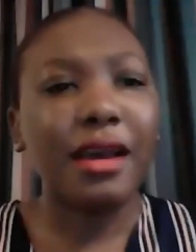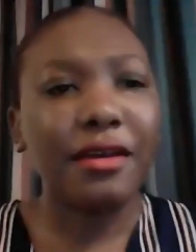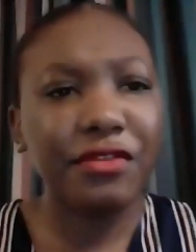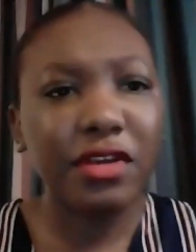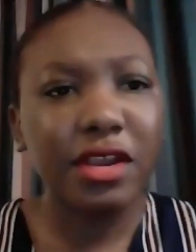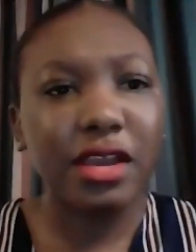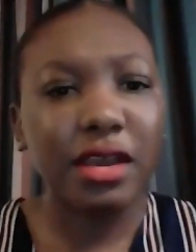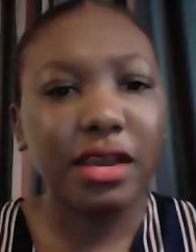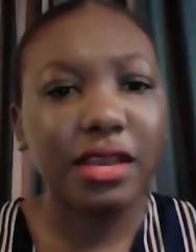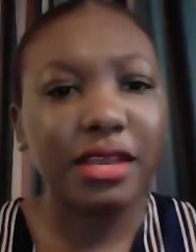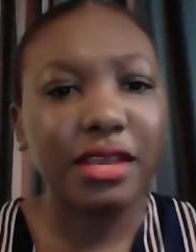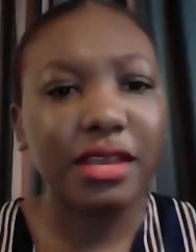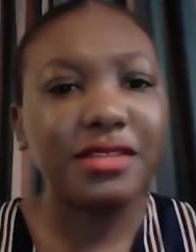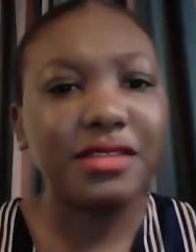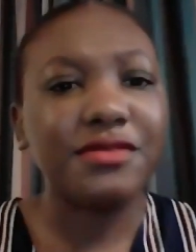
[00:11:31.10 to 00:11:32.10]
Africa
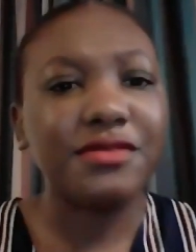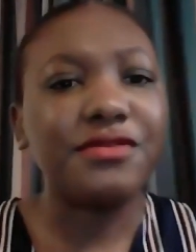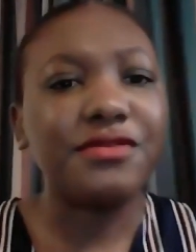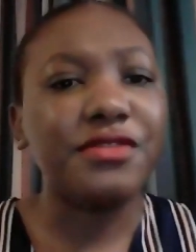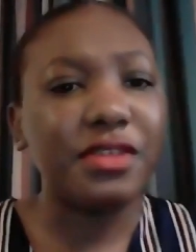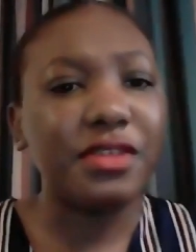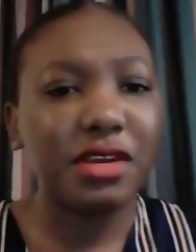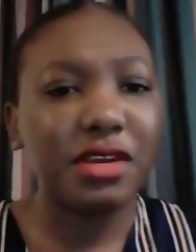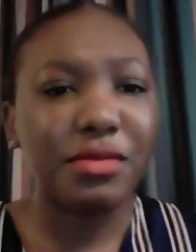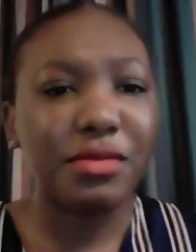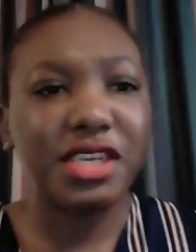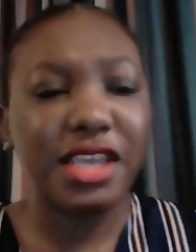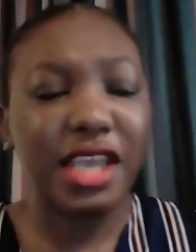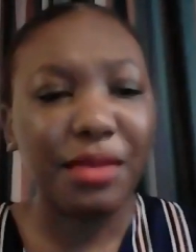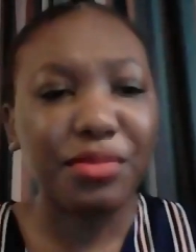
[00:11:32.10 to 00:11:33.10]
is very much
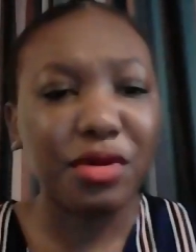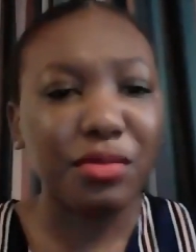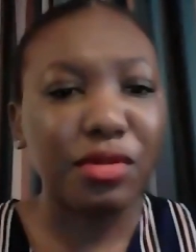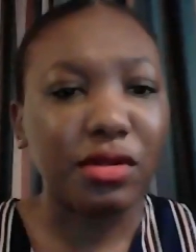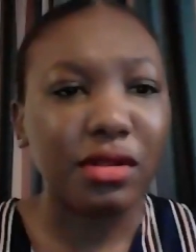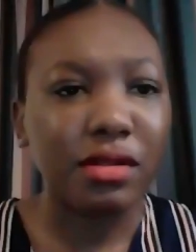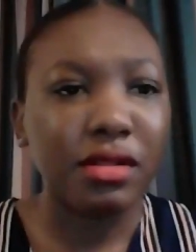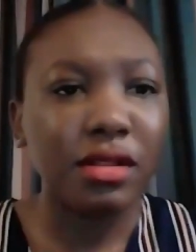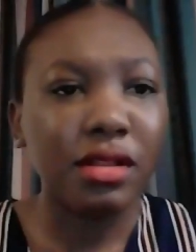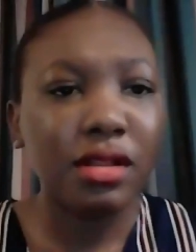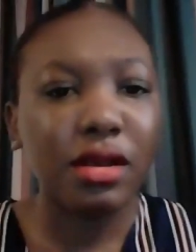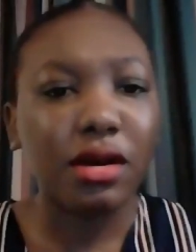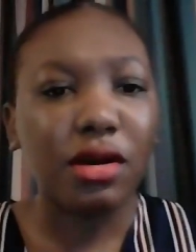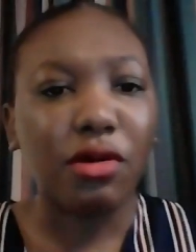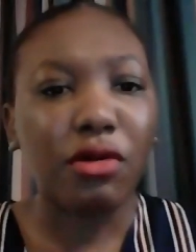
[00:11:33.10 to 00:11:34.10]
capable
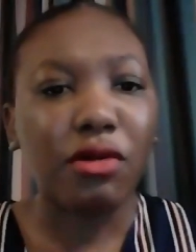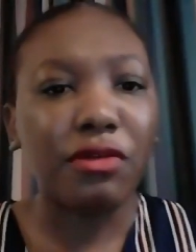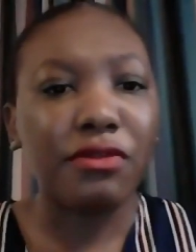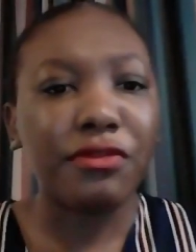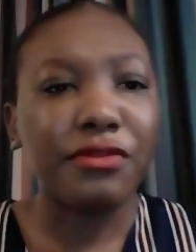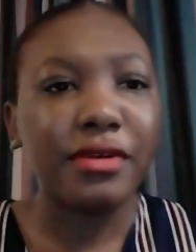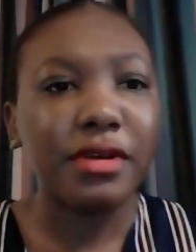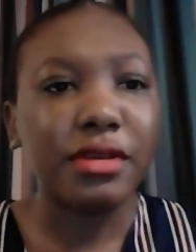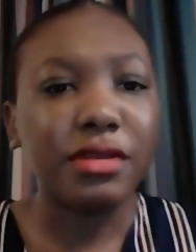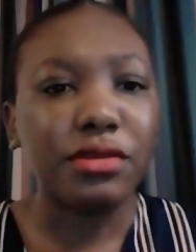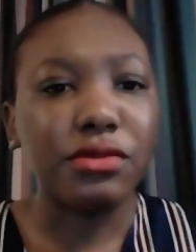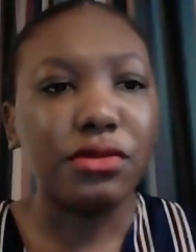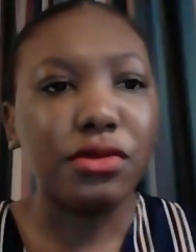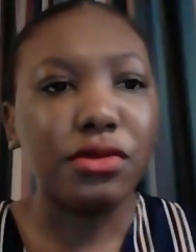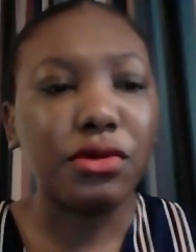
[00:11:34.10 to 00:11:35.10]
of,
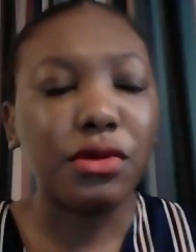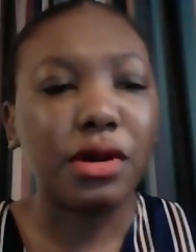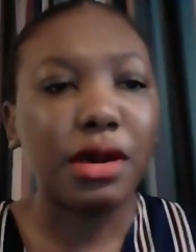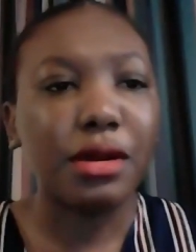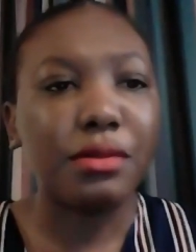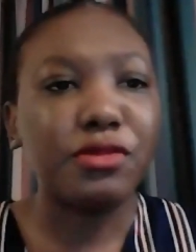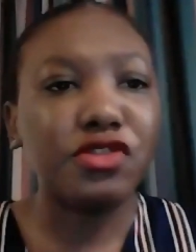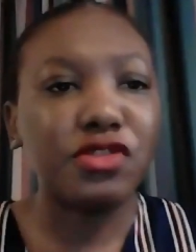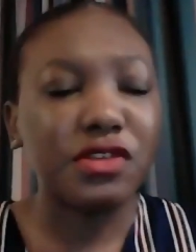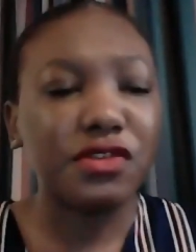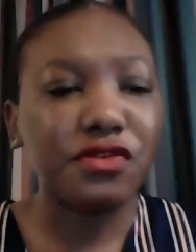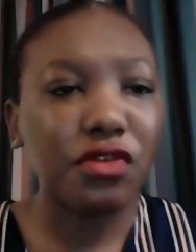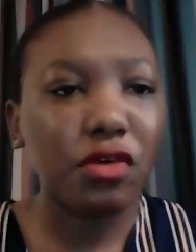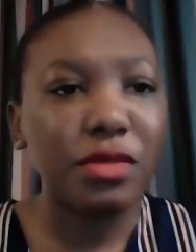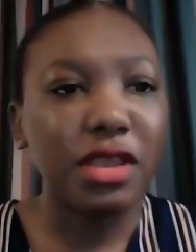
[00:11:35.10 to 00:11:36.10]

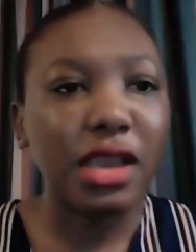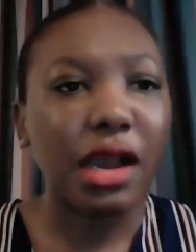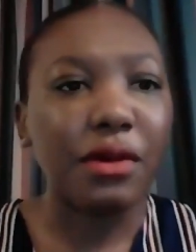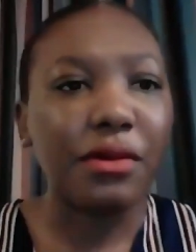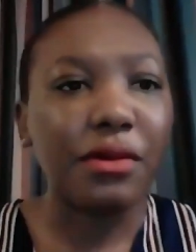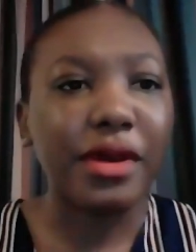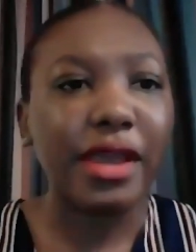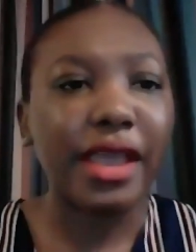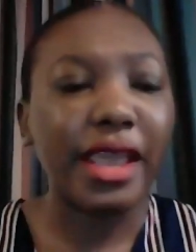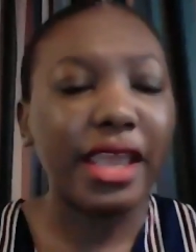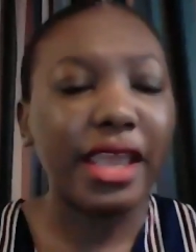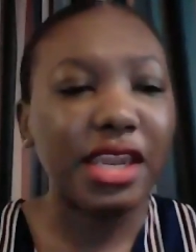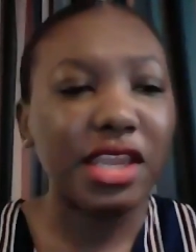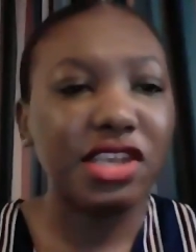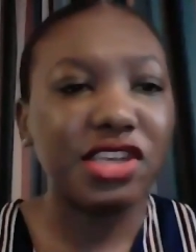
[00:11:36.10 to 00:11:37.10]
transforming our
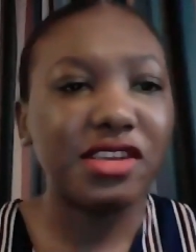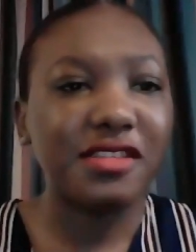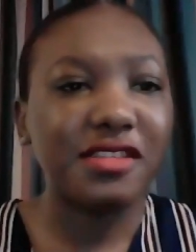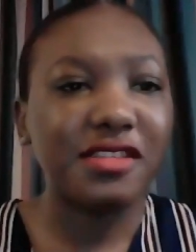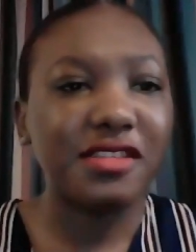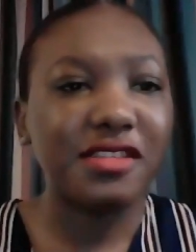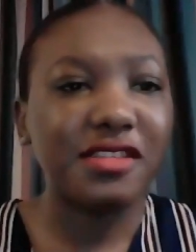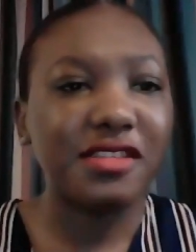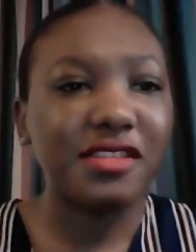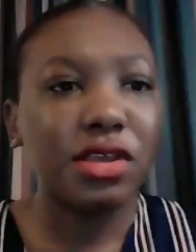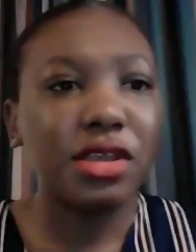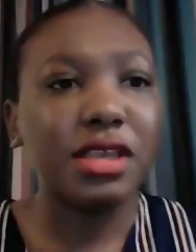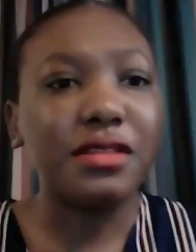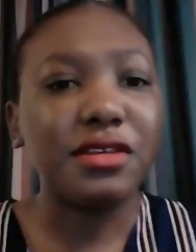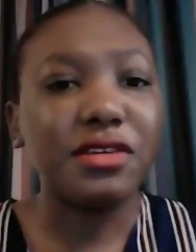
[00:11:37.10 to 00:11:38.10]
energy sector
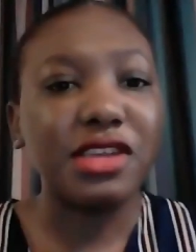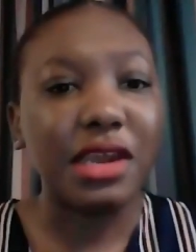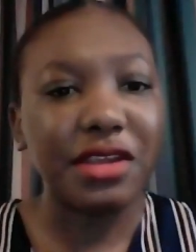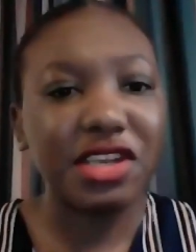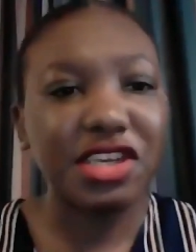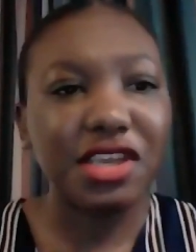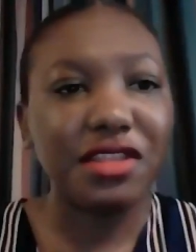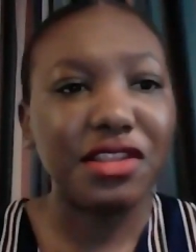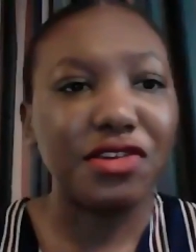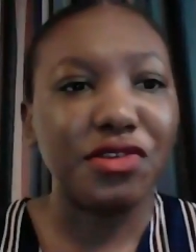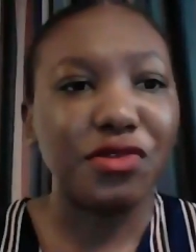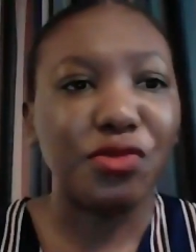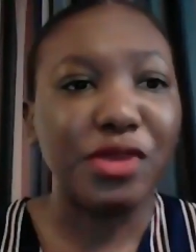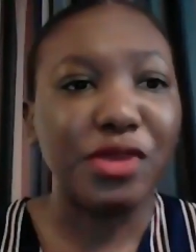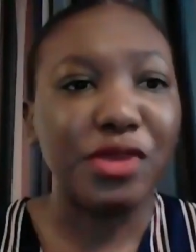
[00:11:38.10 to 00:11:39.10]
in the direction
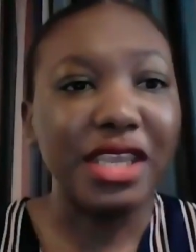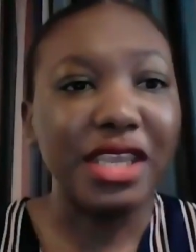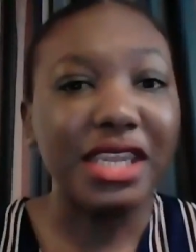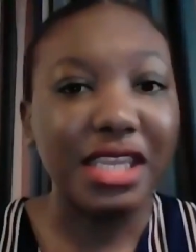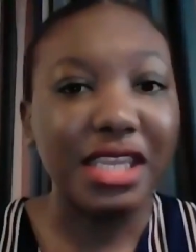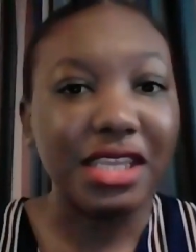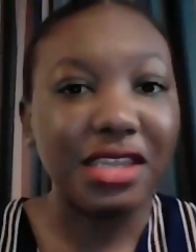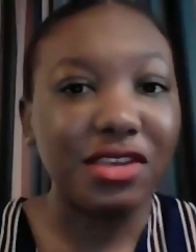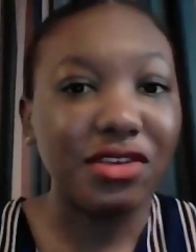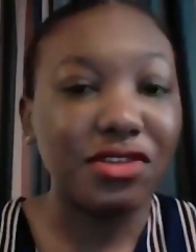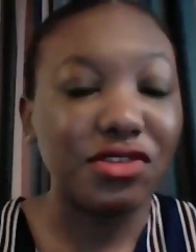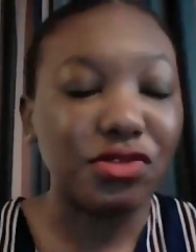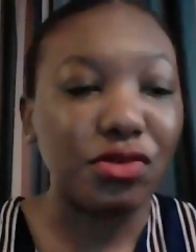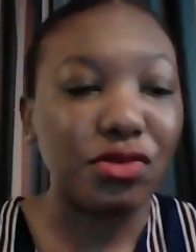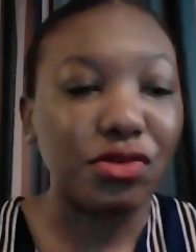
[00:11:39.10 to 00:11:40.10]
that we needed to go
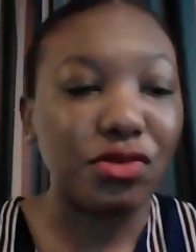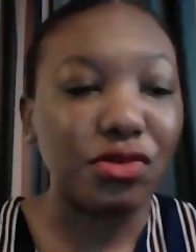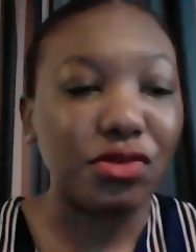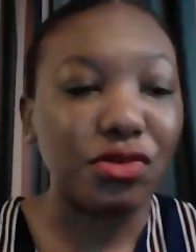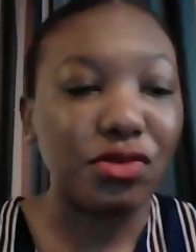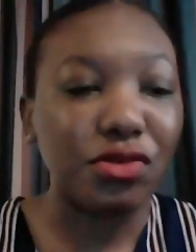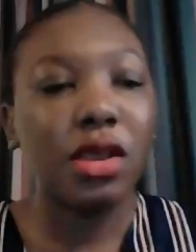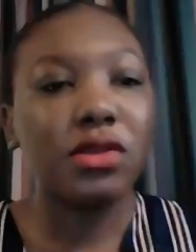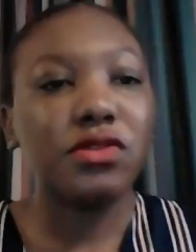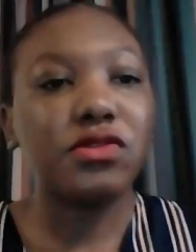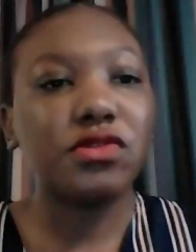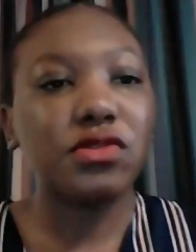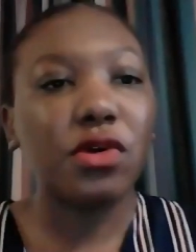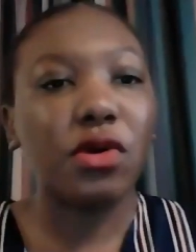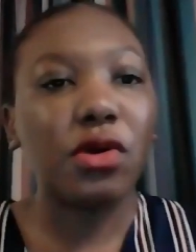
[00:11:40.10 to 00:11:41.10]
to.
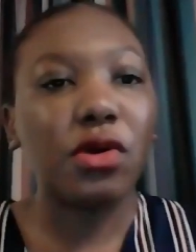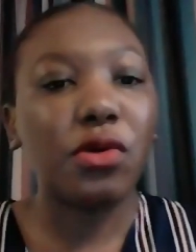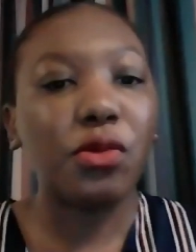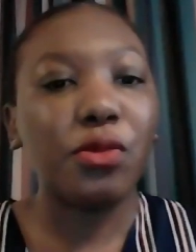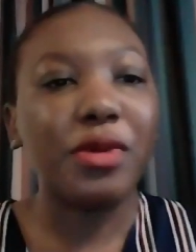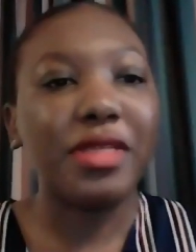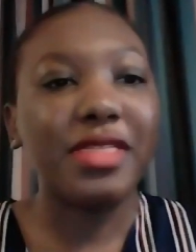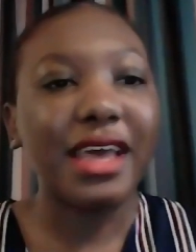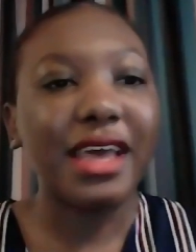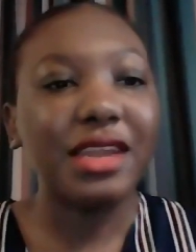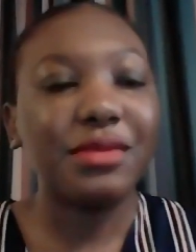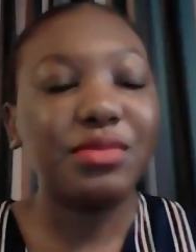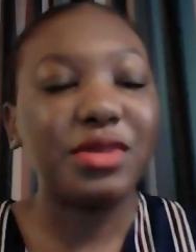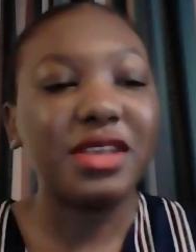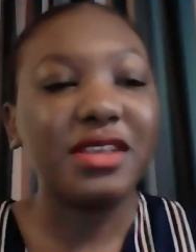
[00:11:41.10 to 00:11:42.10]
So with that
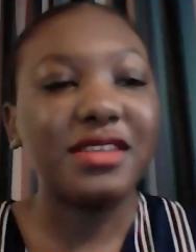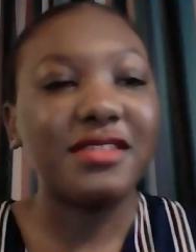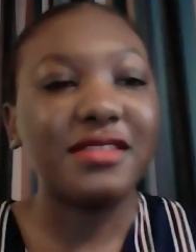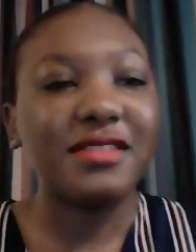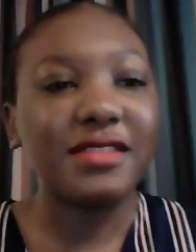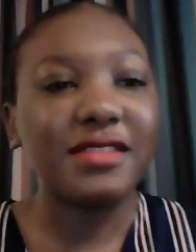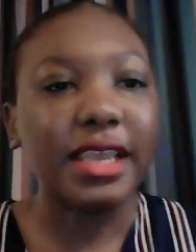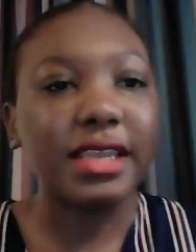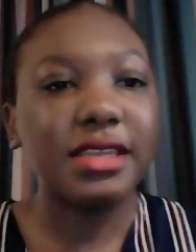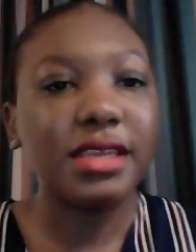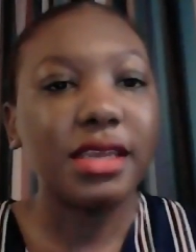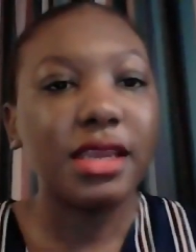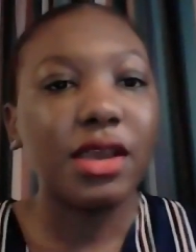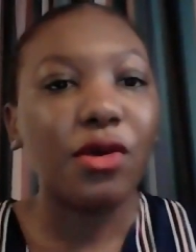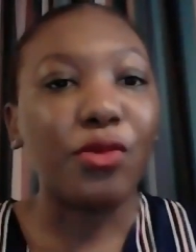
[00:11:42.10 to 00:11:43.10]
being said,
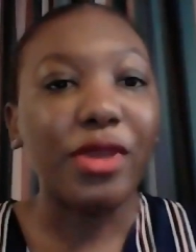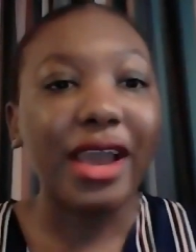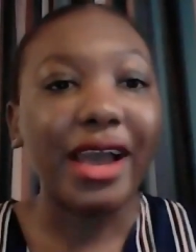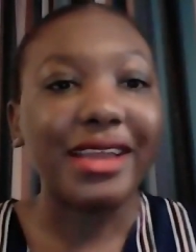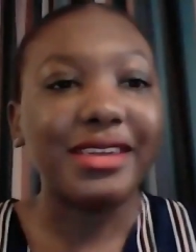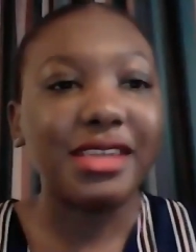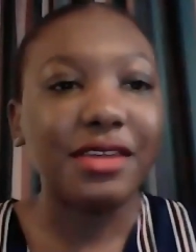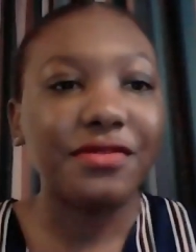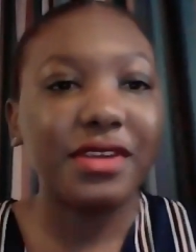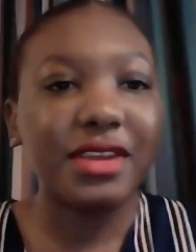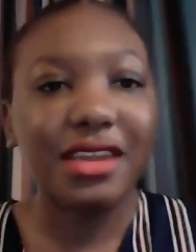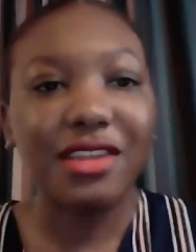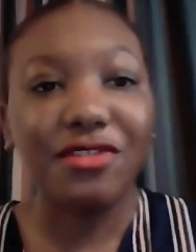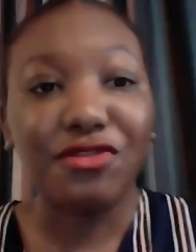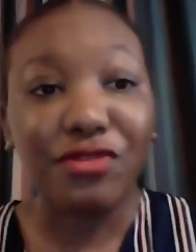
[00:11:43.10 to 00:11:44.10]
we are
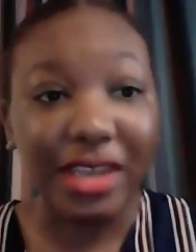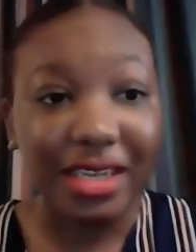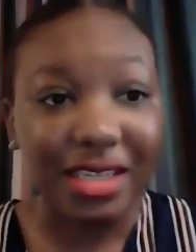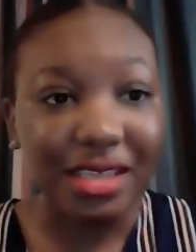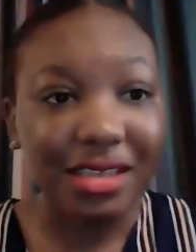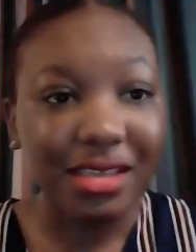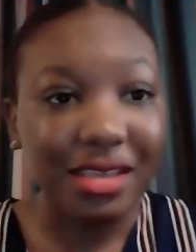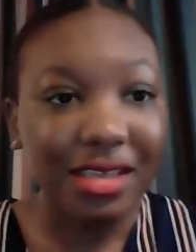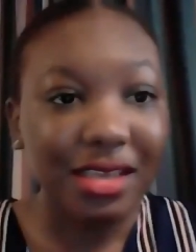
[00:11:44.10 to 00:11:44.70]
definitely ready